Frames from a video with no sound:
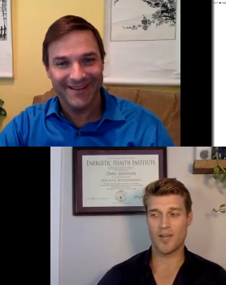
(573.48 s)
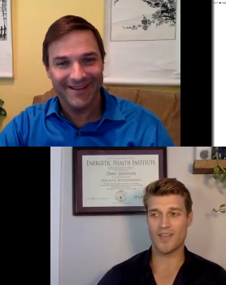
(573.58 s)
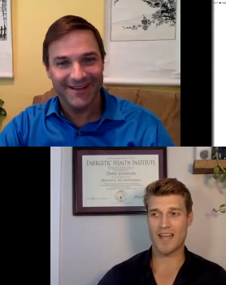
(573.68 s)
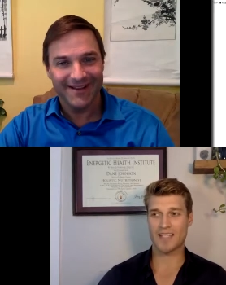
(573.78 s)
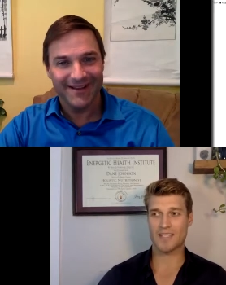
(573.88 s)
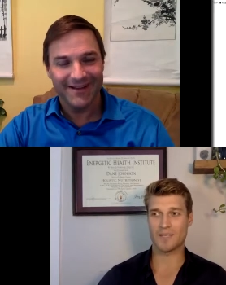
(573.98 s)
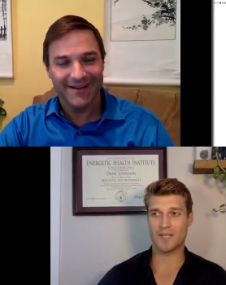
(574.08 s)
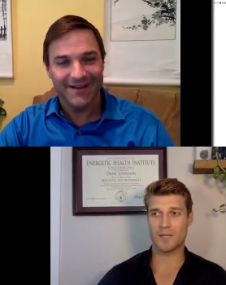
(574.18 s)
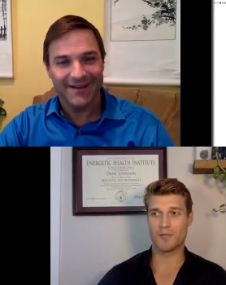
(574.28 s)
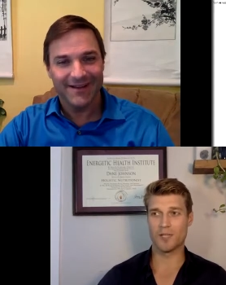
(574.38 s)
Speaker 1: that's
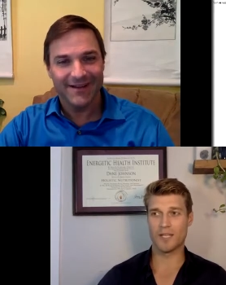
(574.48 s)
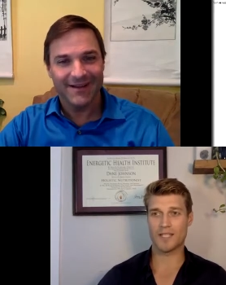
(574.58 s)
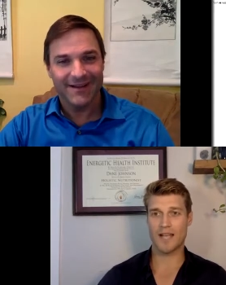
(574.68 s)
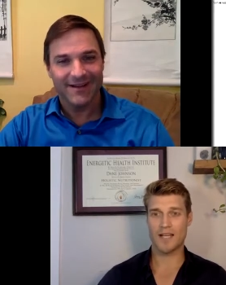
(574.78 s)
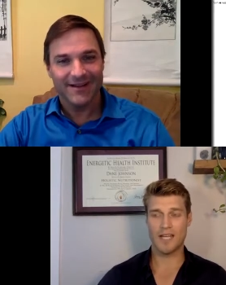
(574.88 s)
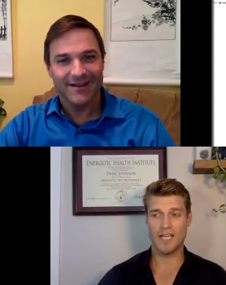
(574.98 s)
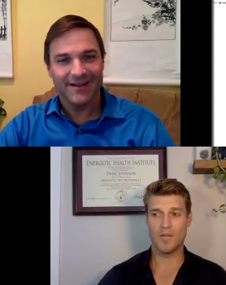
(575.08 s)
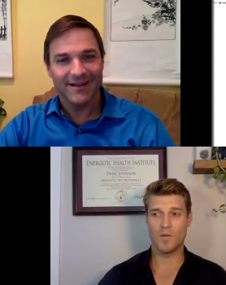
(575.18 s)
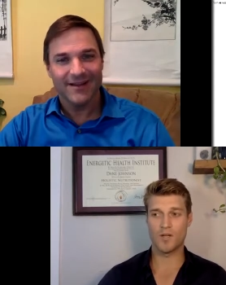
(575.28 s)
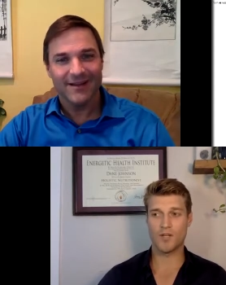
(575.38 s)
something I'm really excited that
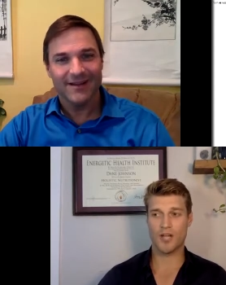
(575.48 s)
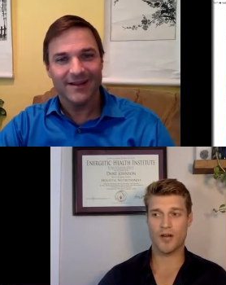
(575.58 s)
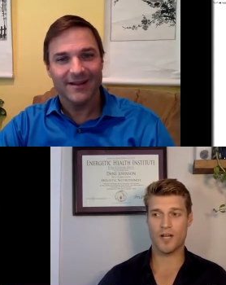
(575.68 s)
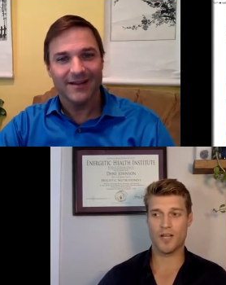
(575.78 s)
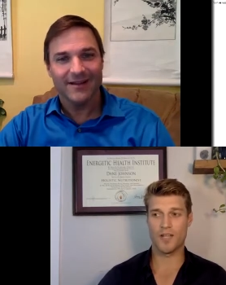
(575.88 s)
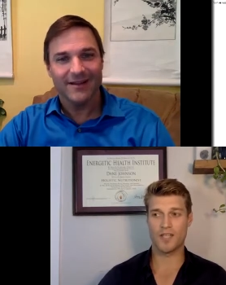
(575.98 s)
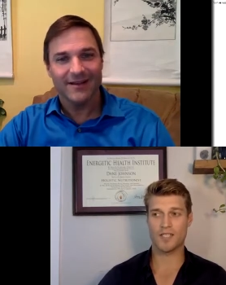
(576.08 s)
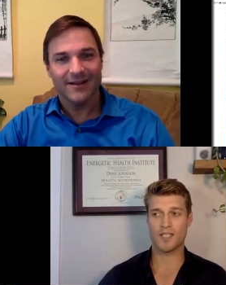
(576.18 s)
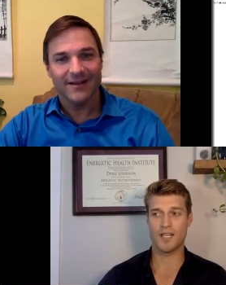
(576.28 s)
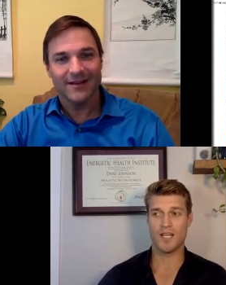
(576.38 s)
anyone sharing on
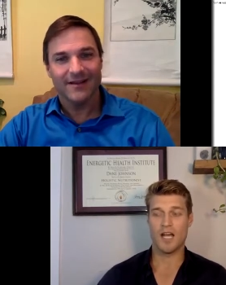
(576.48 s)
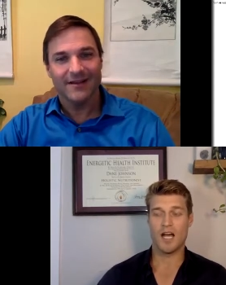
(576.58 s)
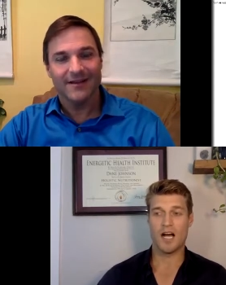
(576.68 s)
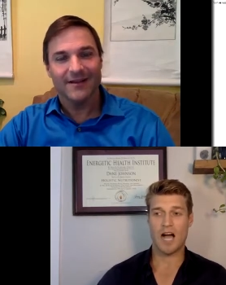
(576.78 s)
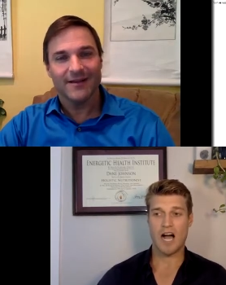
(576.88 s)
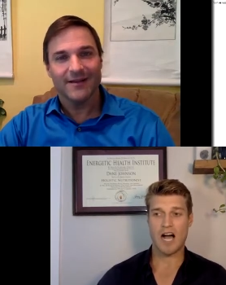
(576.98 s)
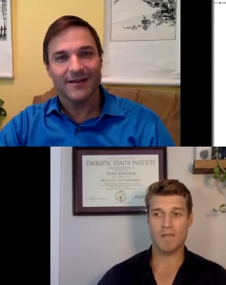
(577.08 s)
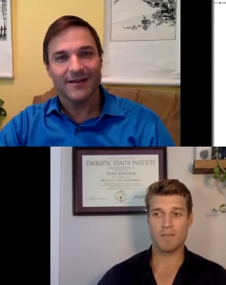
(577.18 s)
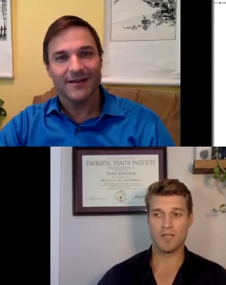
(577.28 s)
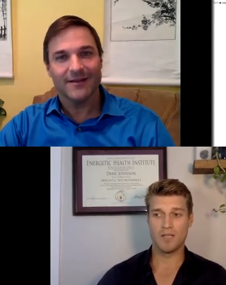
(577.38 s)
this. Uh, I
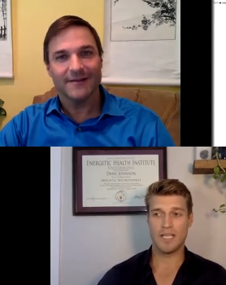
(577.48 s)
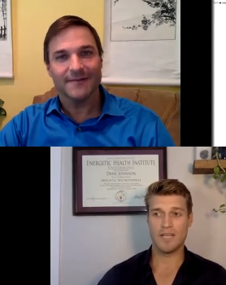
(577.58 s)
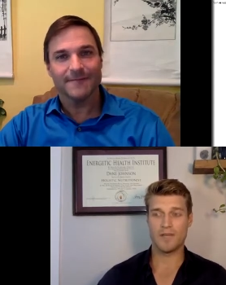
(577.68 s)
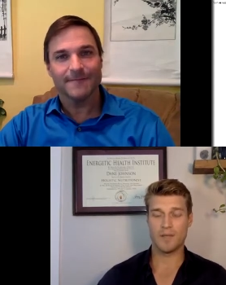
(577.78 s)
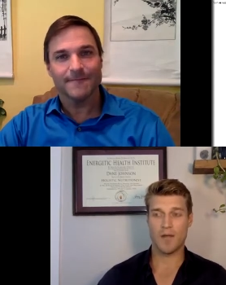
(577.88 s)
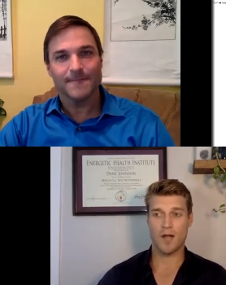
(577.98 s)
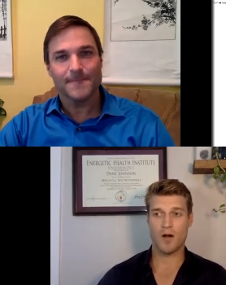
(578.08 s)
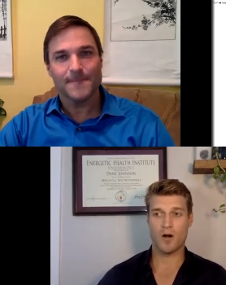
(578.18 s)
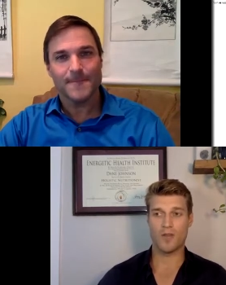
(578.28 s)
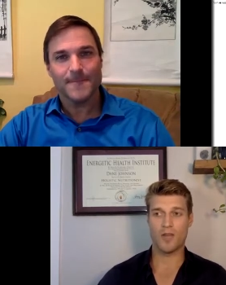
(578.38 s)
believe in my
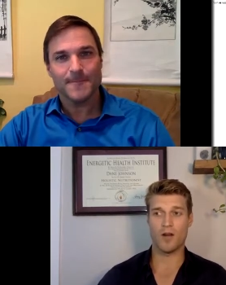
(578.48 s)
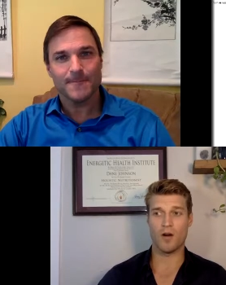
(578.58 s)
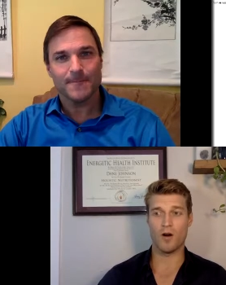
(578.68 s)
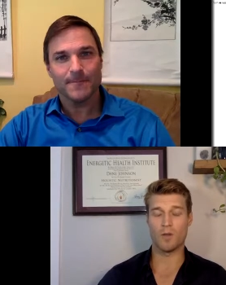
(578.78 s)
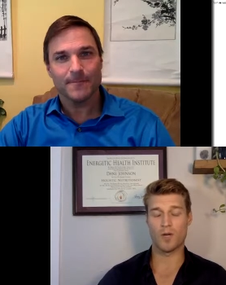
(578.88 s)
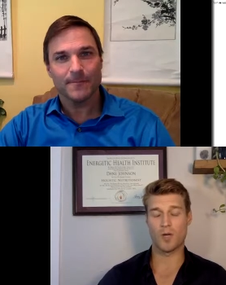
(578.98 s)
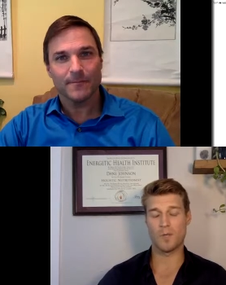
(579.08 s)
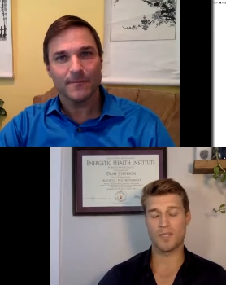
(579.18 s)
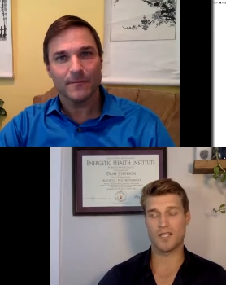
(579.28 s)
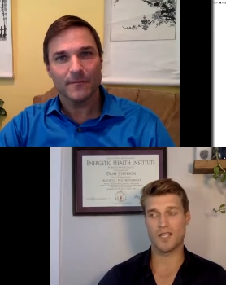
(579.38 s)
heart that all
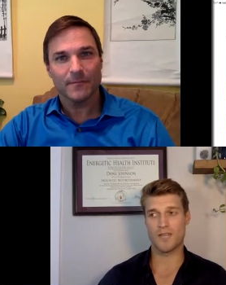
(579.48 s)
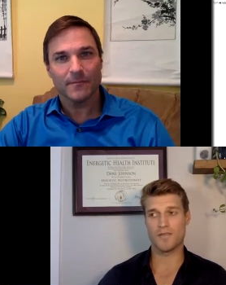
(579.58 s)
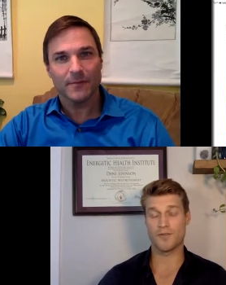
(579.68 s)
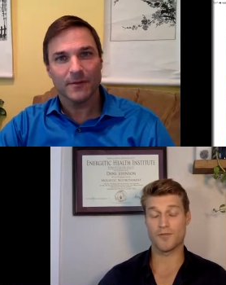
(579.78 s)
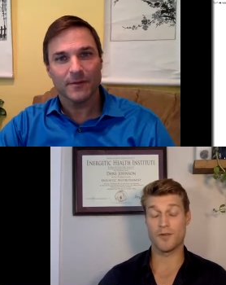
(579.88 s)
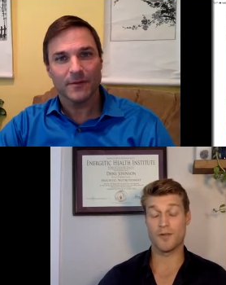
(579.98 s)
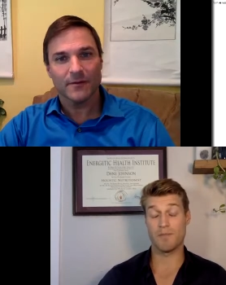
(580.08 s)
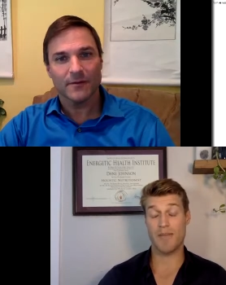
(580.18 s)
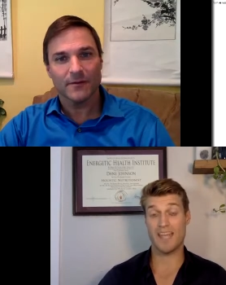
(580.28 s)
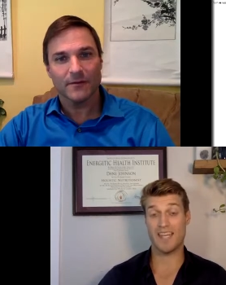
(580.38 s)
purpose in life is rooted in
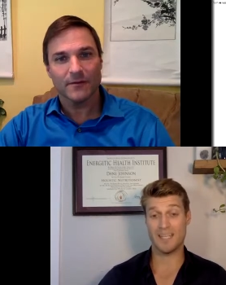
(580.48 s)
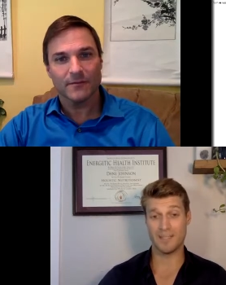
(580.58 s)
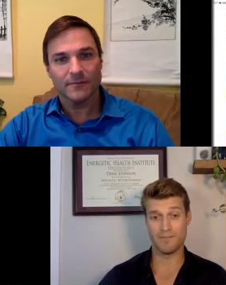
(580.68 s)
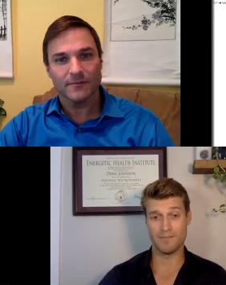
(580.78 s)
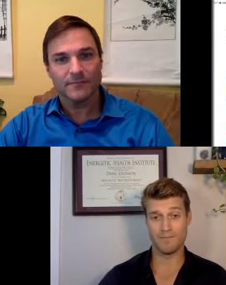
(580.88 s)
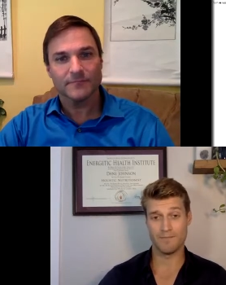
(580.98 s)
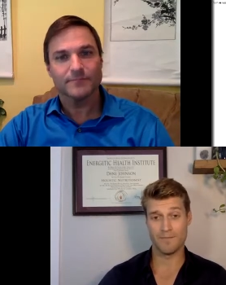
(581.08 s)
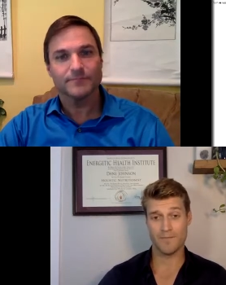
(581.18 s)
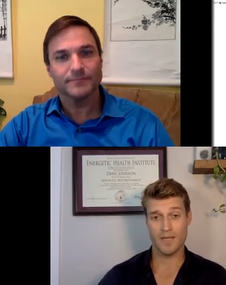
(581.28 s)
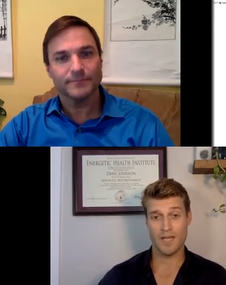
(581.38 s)
pain.
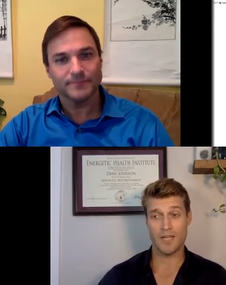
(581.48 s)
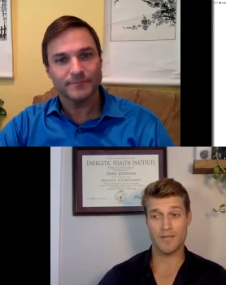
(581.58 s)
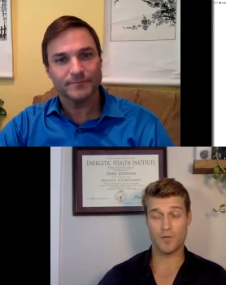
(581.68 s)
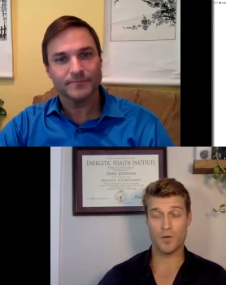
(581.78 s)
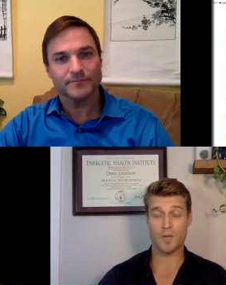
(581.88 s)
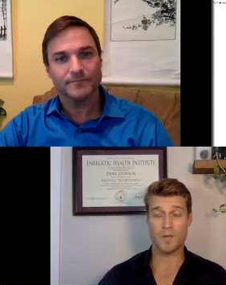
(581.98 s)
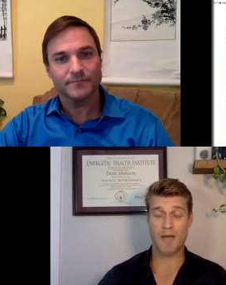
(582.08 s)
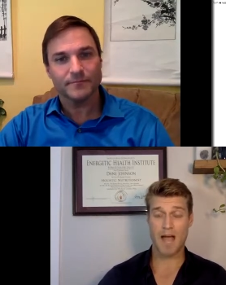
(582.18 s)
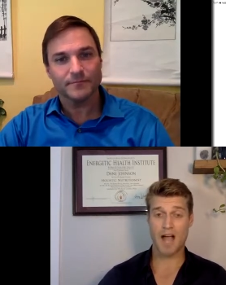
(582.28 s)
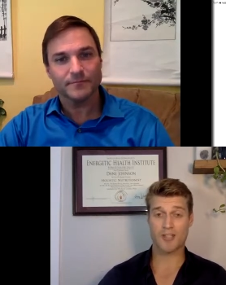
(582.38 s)
And if you want to be
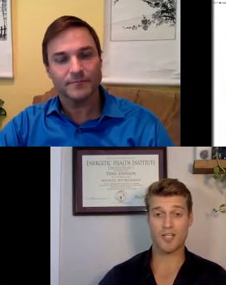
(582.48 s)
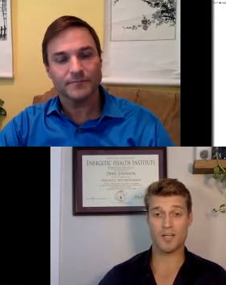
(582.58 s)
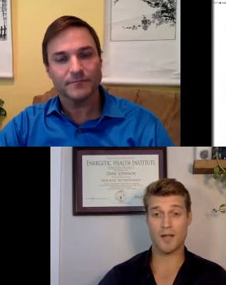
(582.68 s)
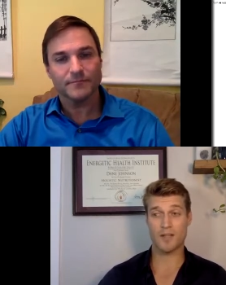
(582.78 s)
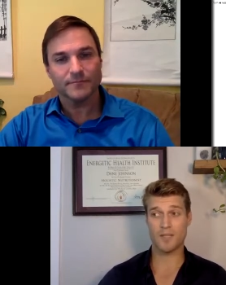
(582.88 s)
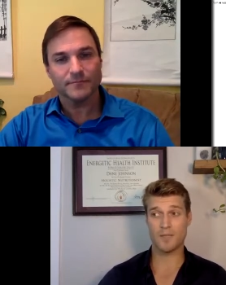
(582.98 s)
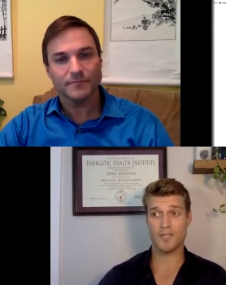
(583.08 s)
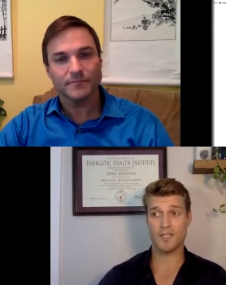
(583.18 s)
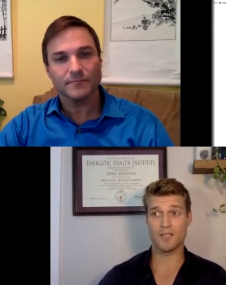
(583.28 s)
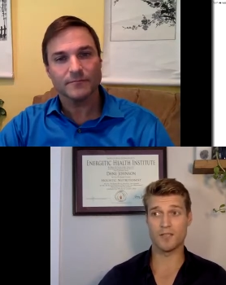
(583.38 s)
passionate about
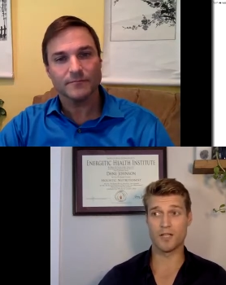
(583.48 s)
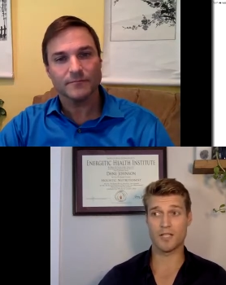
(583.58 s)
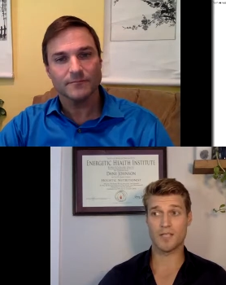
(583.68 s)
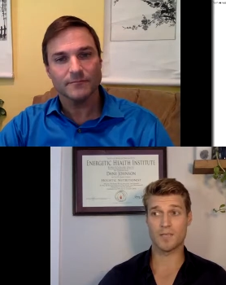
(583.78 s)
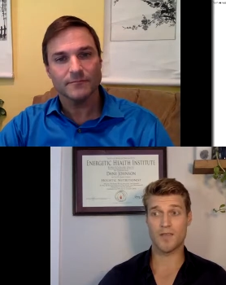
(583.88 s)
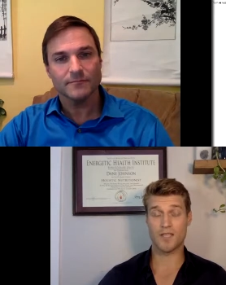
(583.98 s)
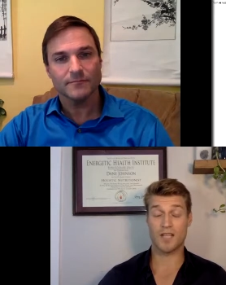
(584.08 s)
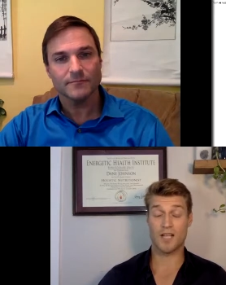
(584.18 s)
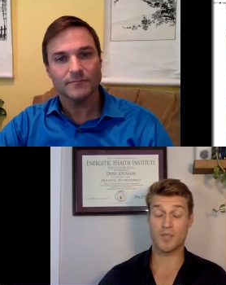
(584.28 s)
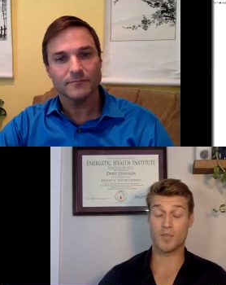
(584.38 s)
something, look at something that's
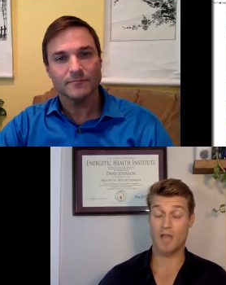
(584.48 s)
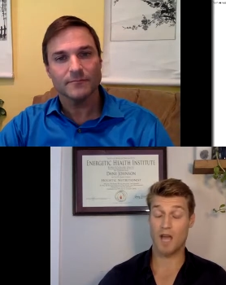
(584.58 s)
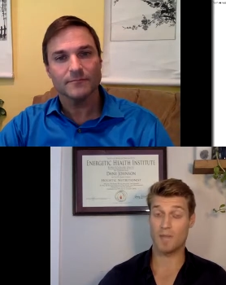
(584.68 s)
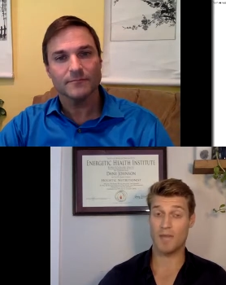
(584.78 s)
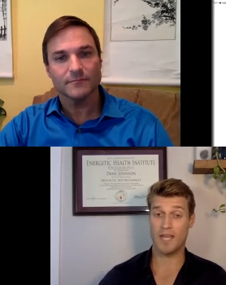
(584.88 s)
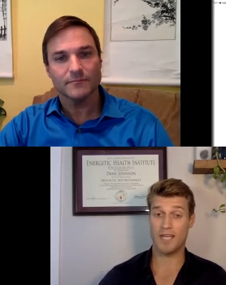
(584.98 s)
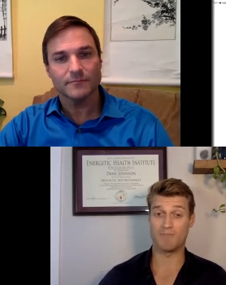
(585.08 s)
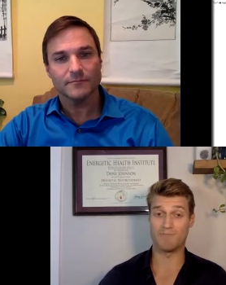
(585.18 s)
caused you a lot of pain.